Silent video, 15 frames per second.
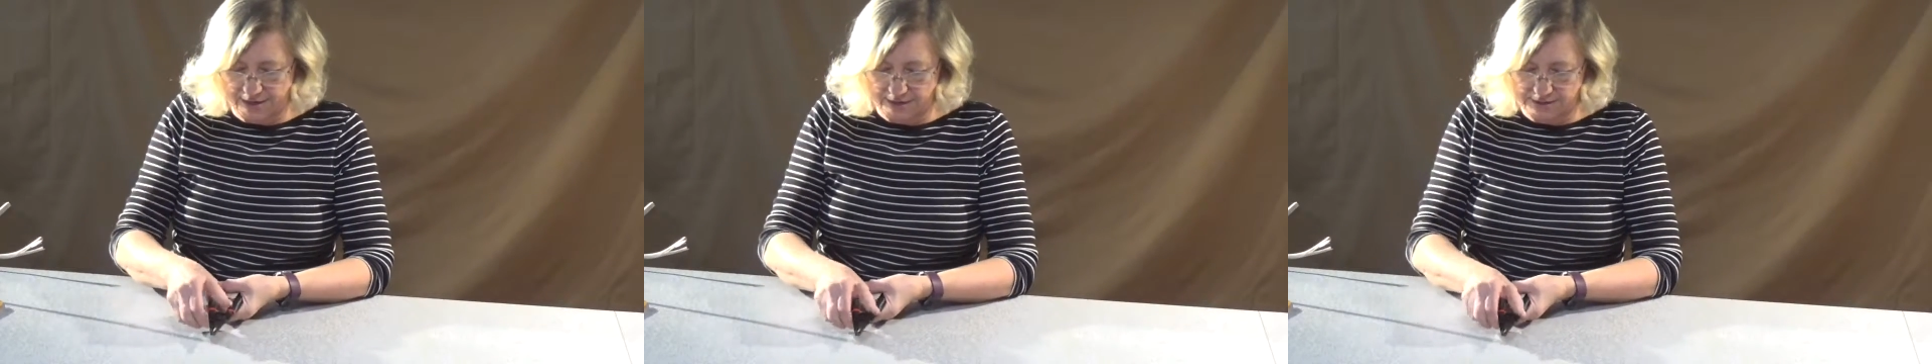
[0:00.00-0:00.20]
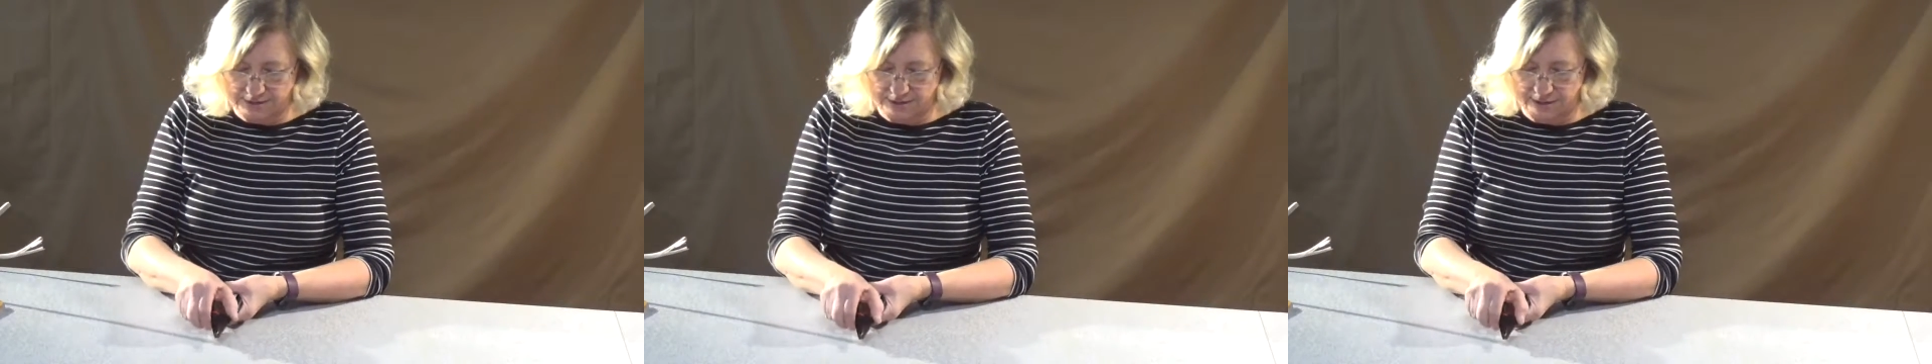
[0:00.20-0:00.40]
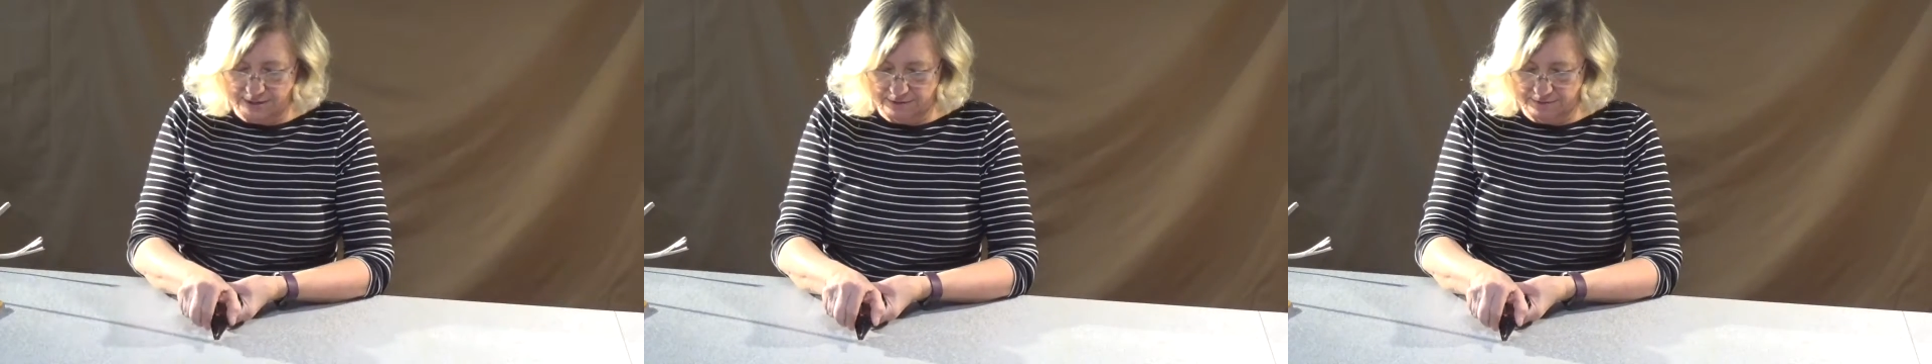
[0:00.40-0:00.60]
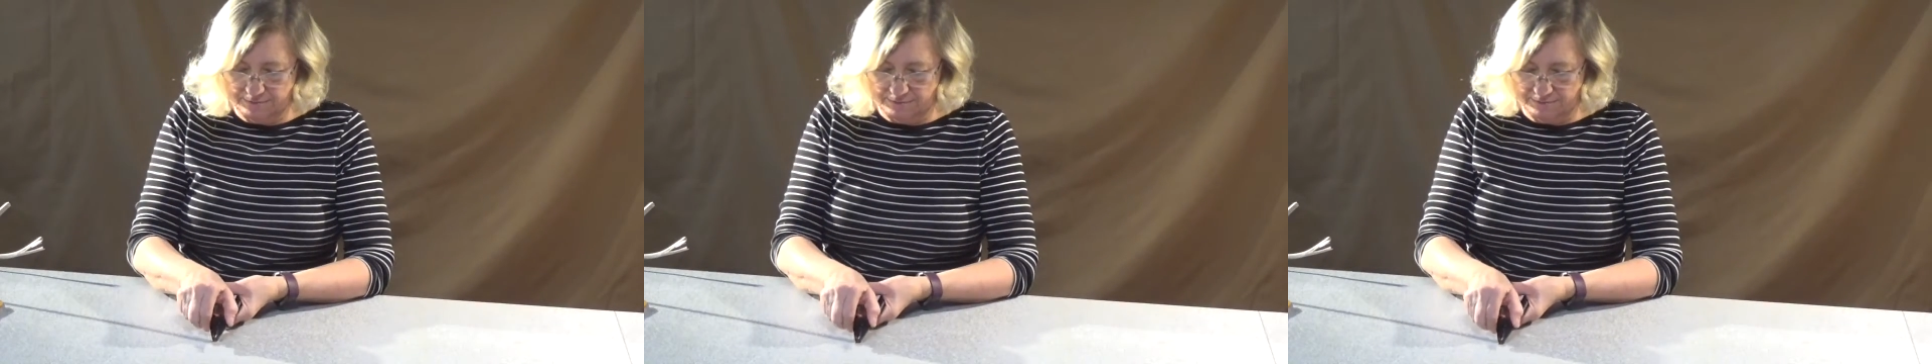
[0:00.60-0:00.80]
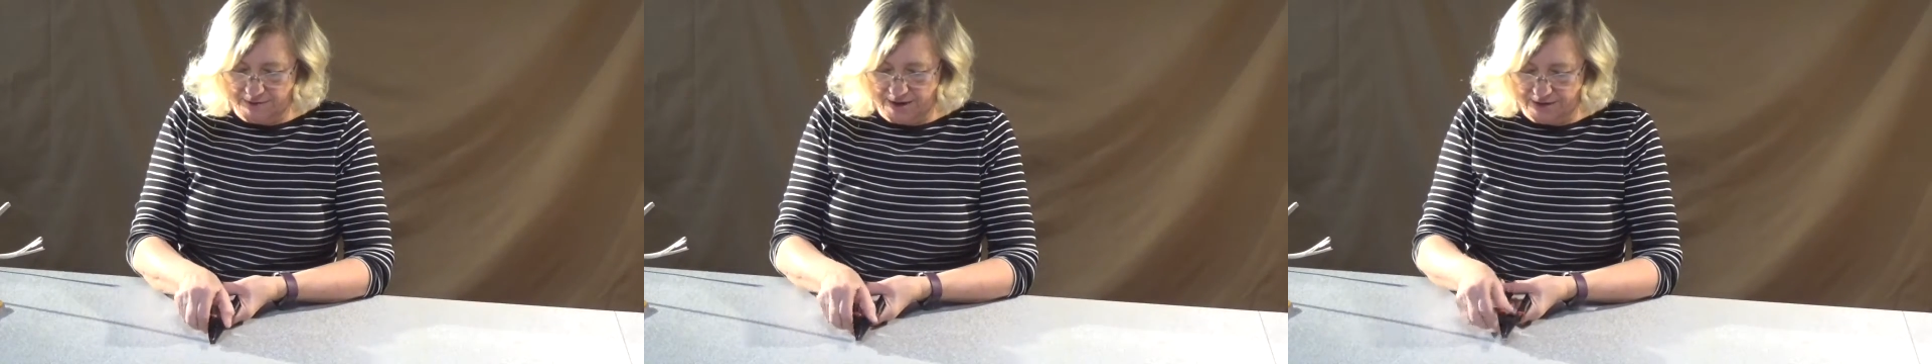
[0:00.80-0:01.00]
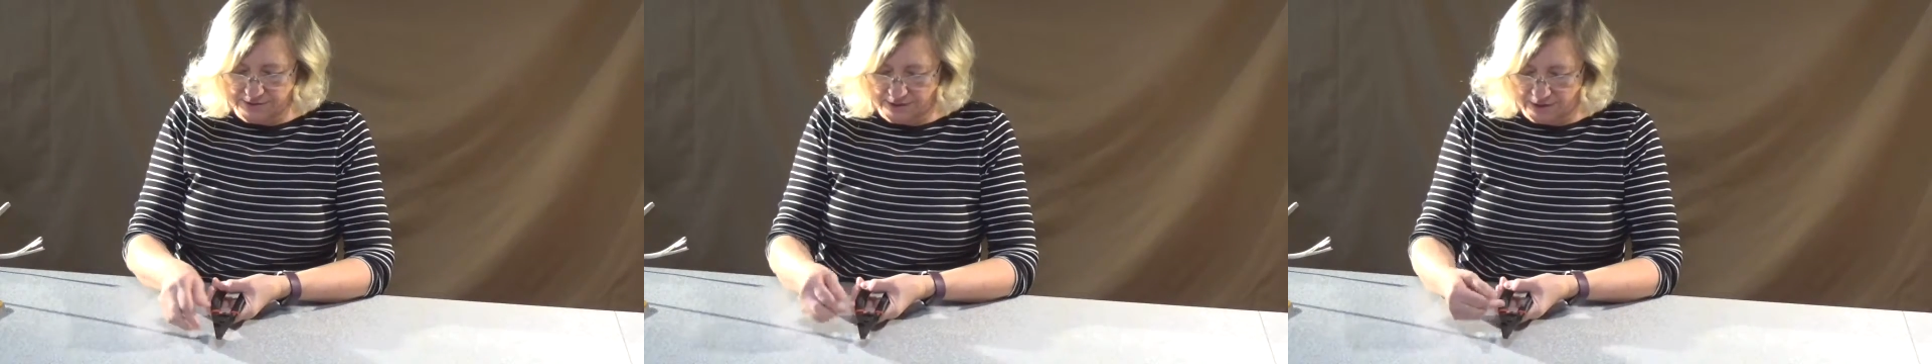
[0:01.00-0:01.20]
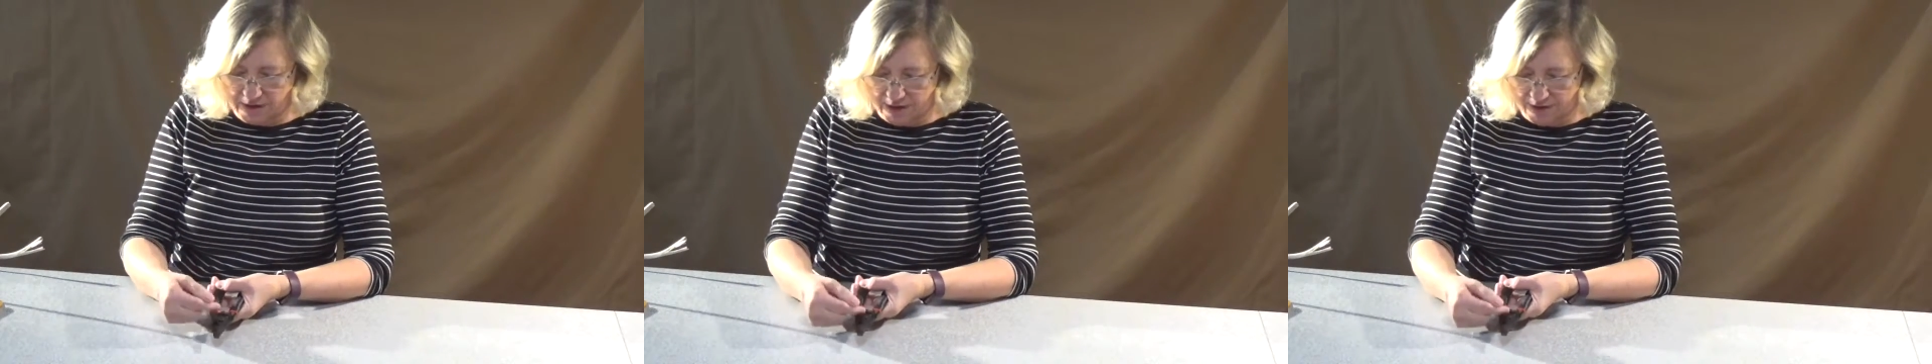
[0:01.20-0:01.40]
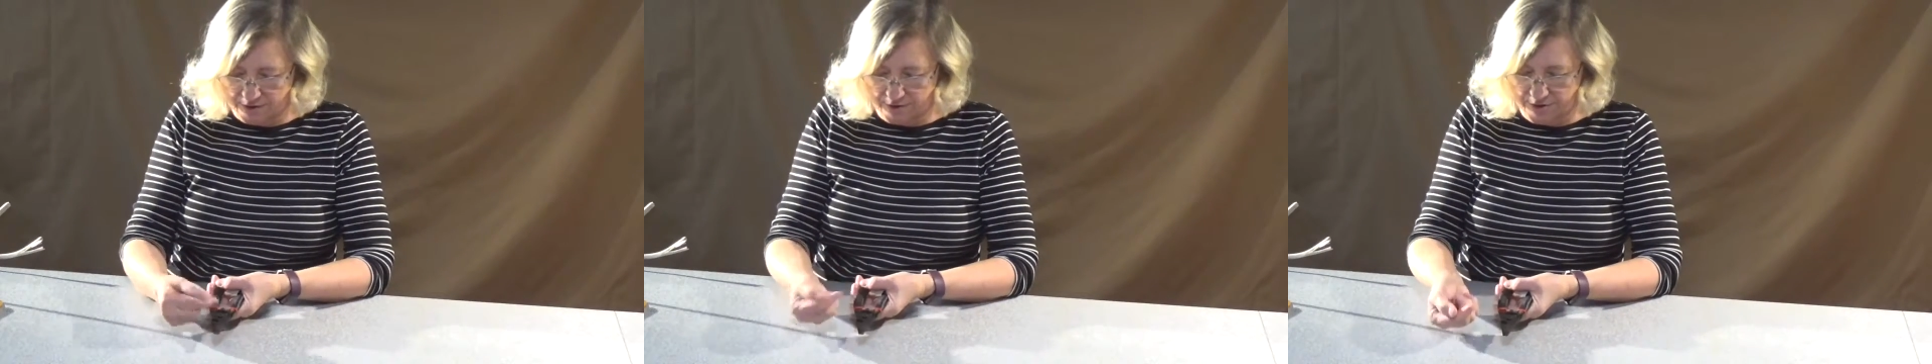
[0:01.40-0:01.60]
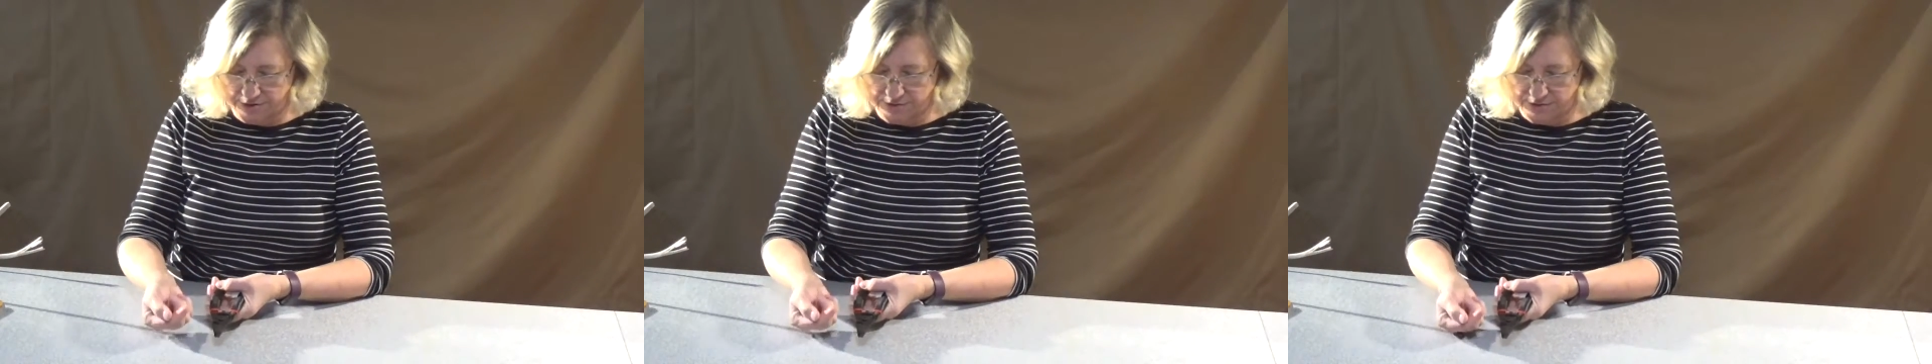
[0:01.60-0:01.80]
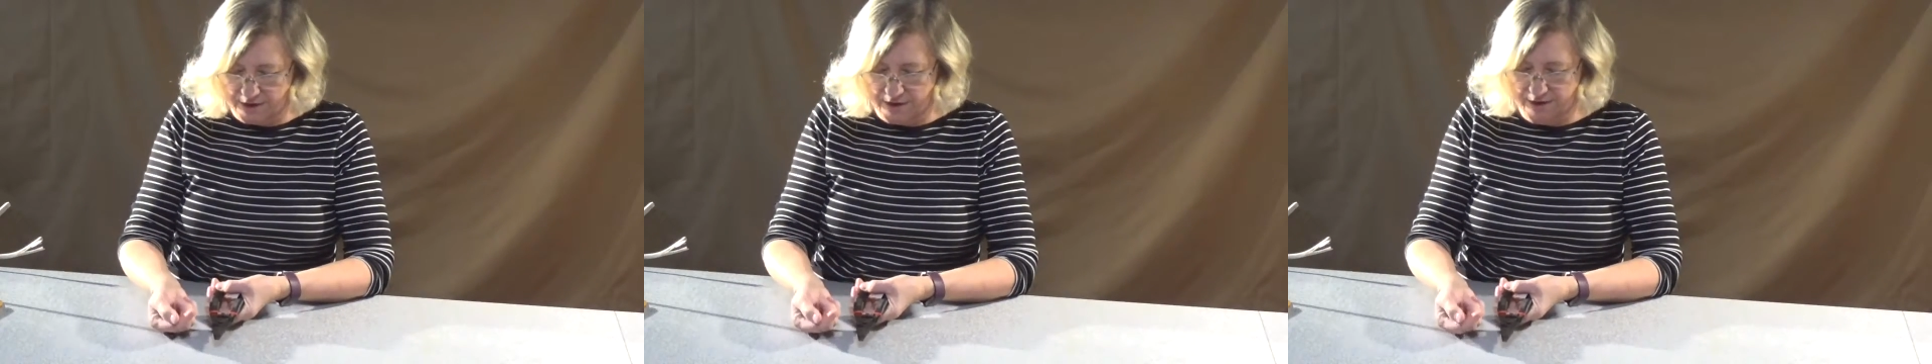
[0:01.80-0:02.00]
it has a cutter
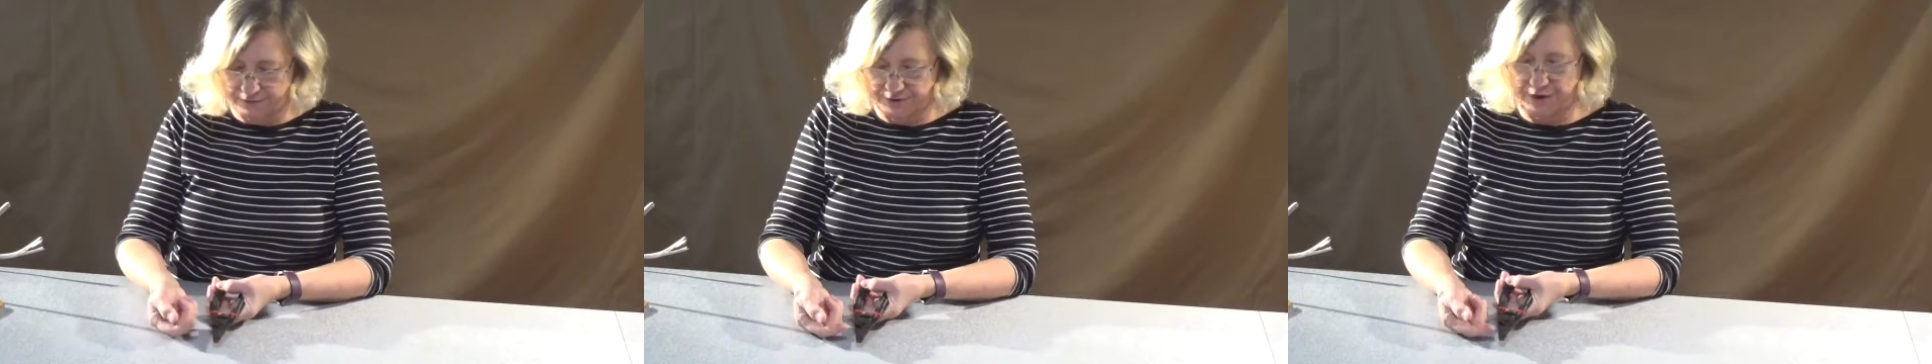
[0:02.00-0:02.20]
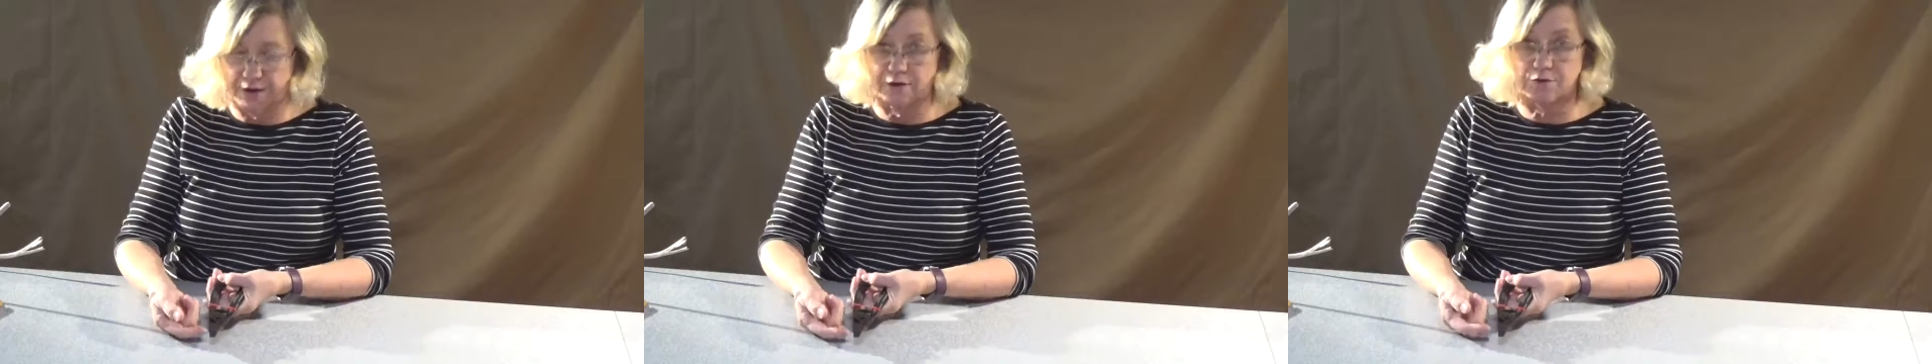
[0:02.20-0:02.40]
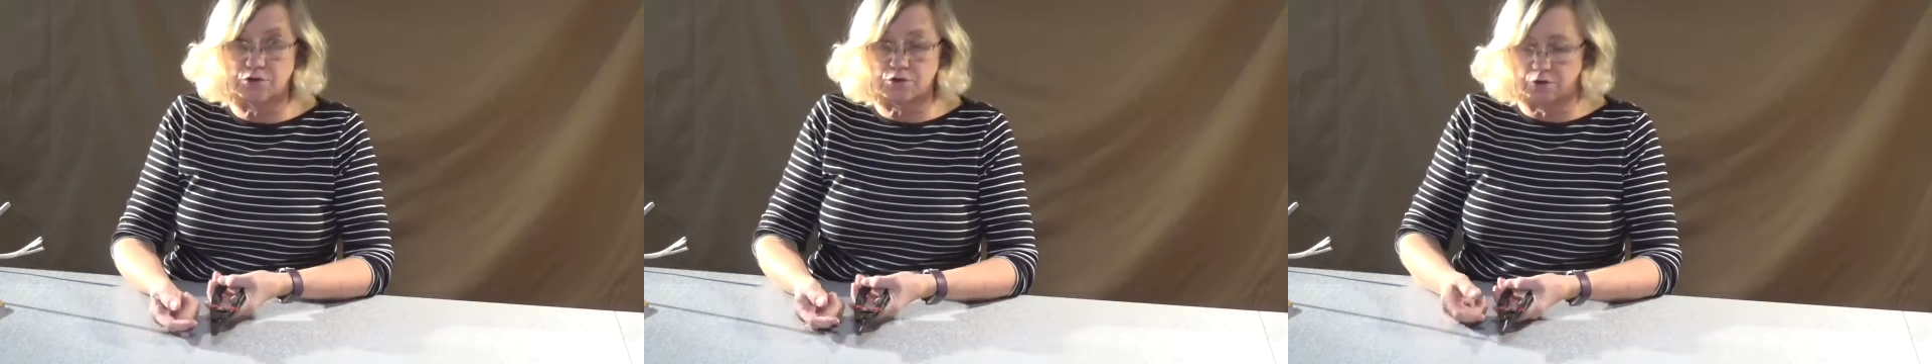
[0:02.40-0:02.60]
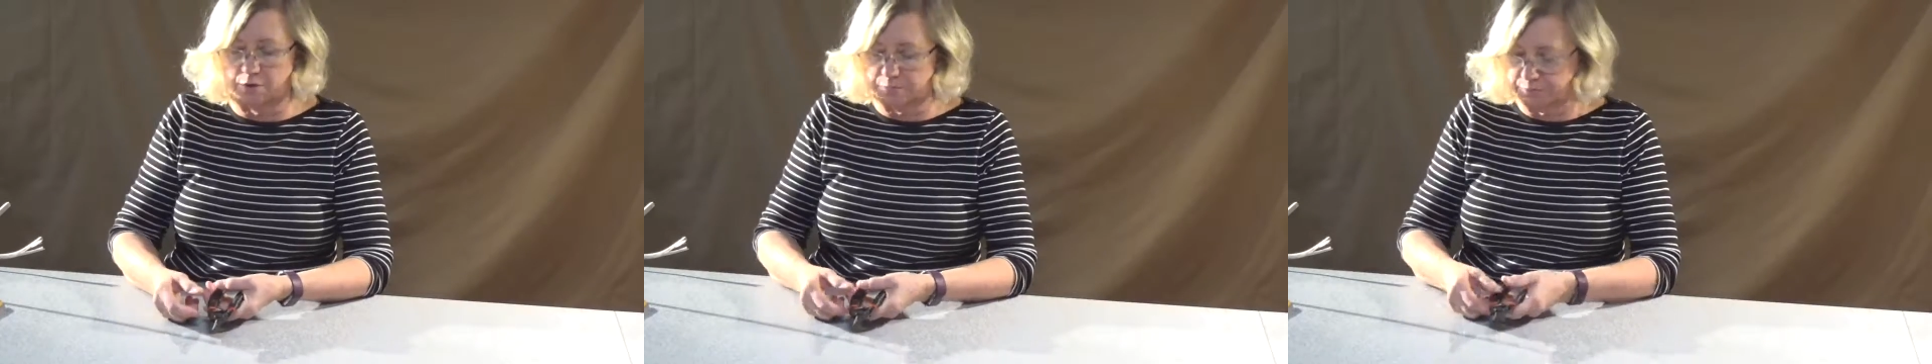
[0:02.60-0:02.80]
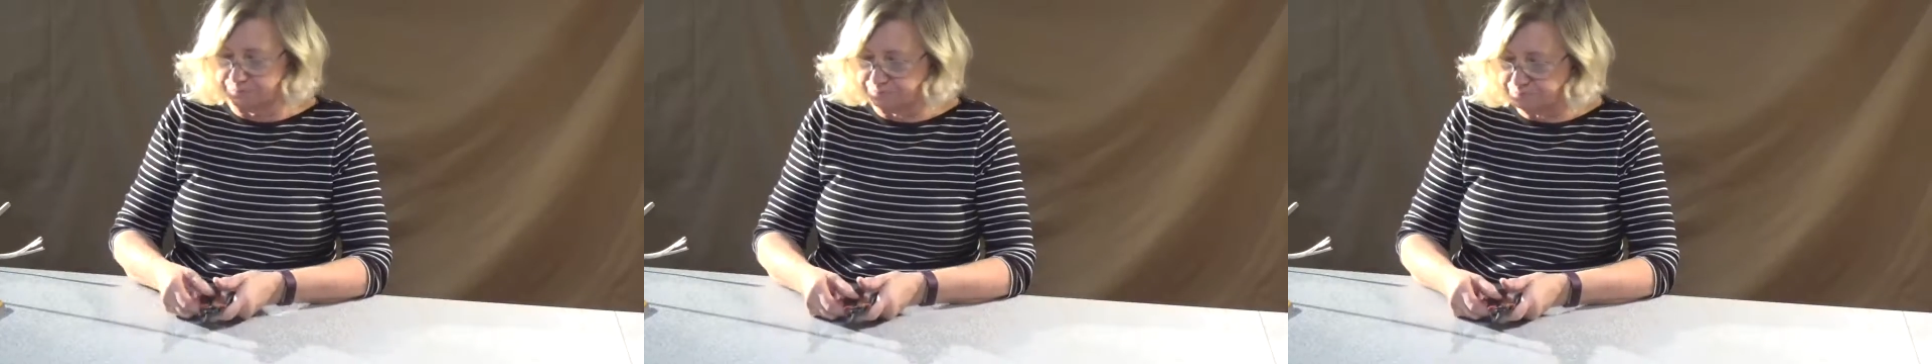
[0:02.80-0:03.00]
inside of it and a strip.